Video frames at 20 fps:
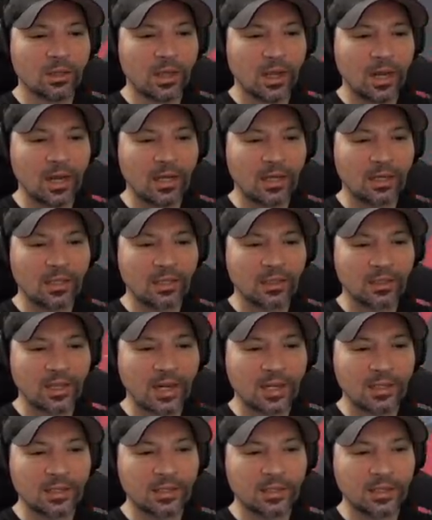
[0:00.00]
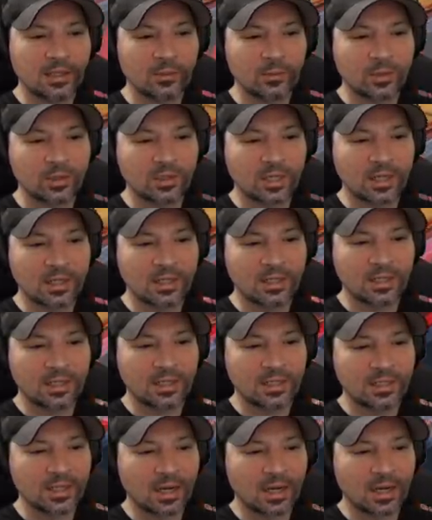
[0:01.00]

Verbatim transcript: in a second here once I think he's